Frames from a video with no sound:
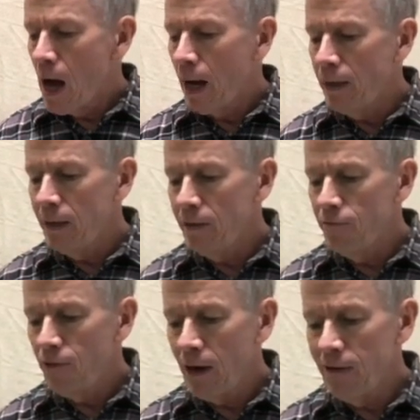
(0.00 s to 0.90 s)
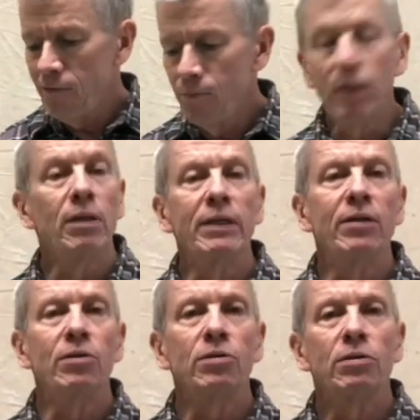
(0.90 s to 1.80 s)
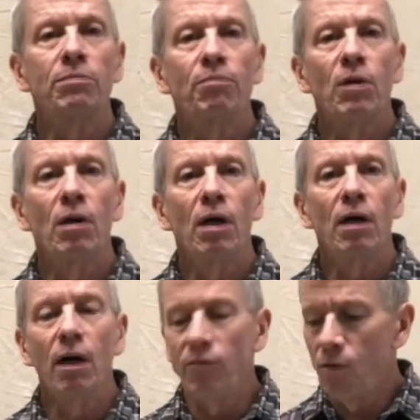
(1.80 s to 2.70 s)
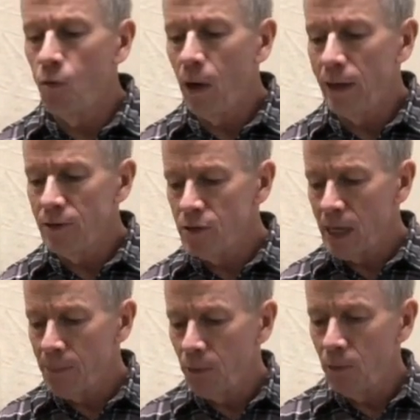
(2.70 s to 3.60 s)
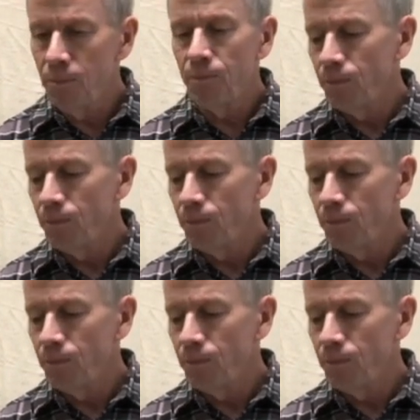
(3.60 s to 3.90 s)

I need 5 milliliters of a wine sample